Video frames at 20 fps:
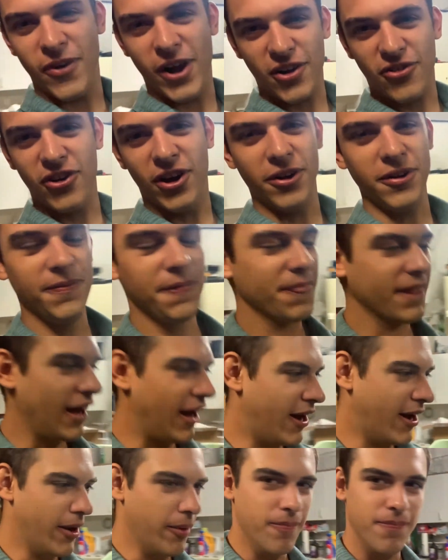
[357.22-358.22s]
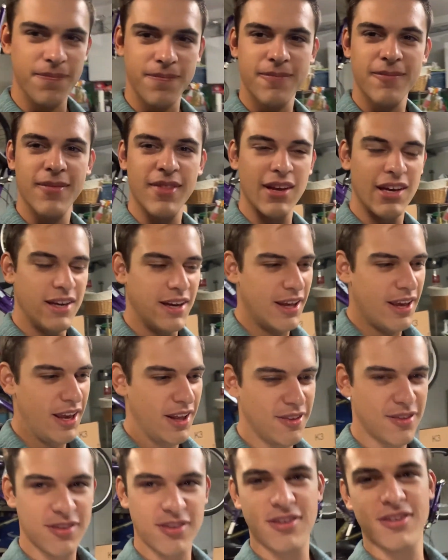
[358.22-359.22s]
rock solid.
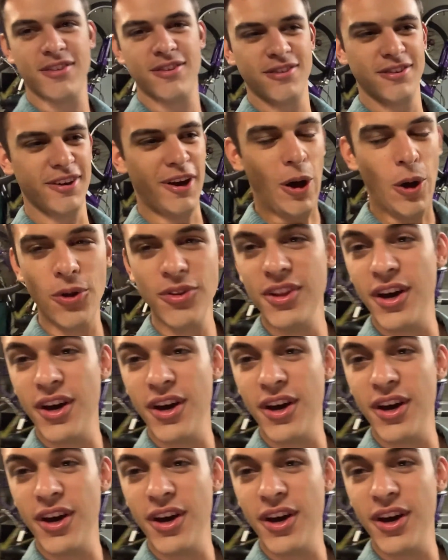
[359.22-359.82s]
It's all